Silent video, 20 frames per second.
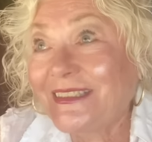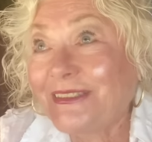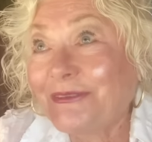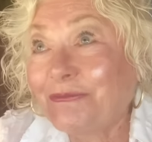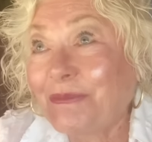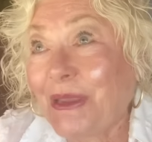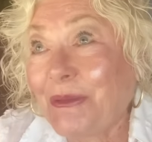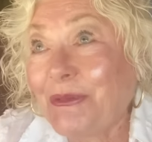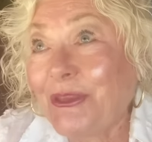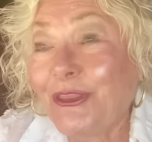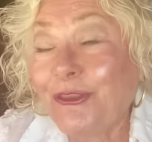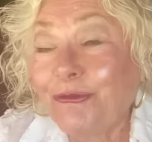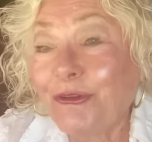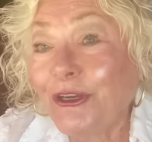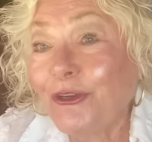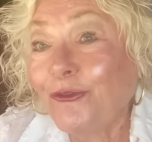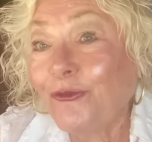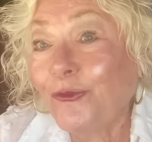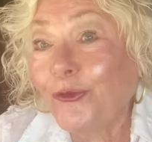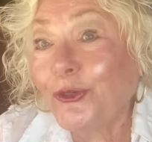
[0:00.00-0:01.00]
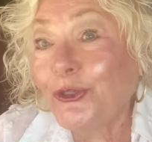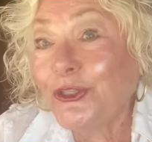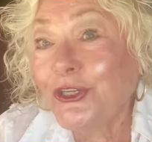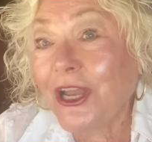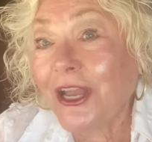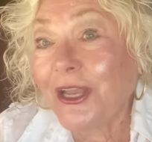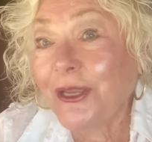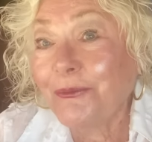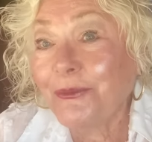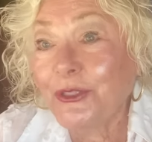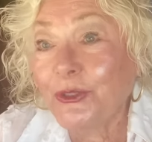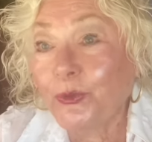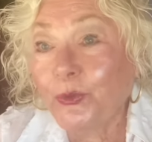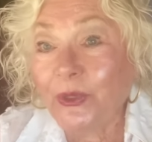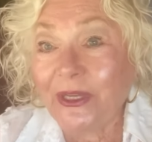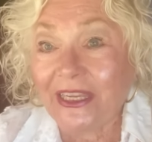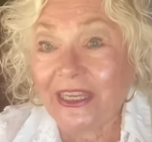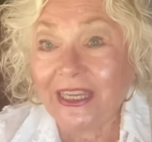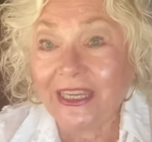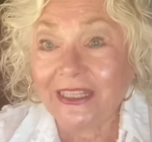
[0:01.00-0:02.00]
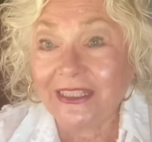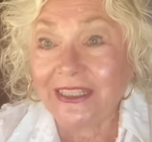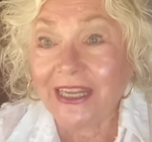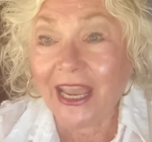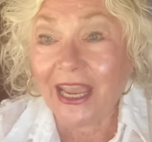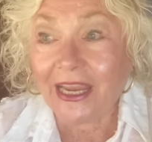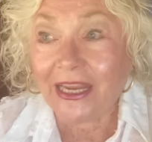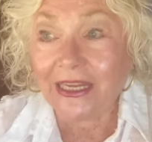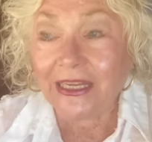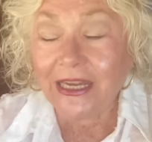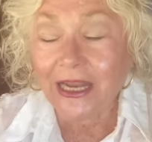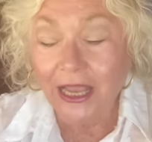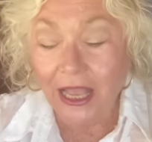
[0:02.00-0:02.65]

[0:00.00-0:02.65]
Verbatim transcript: maybe three or four times a week at night.